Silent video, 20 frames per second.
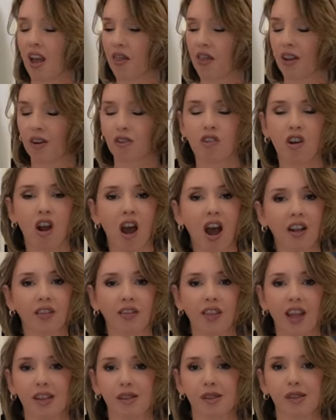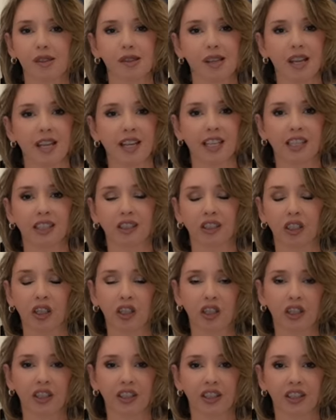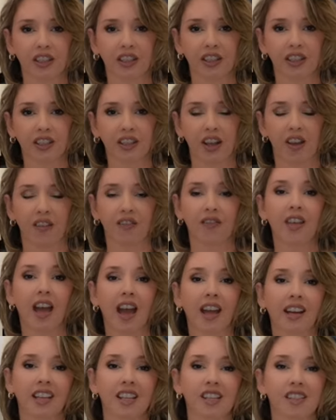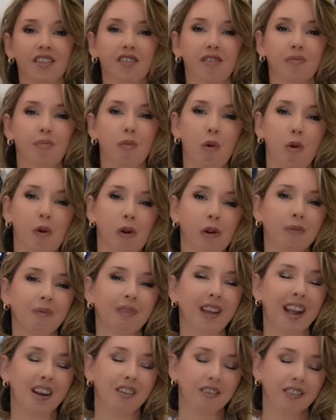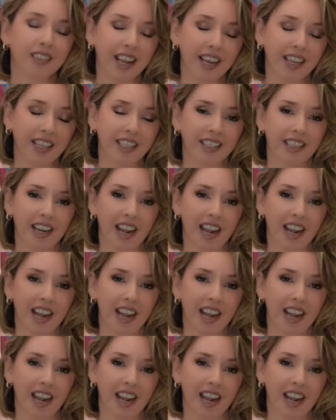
They're not that skinny look that is more outdated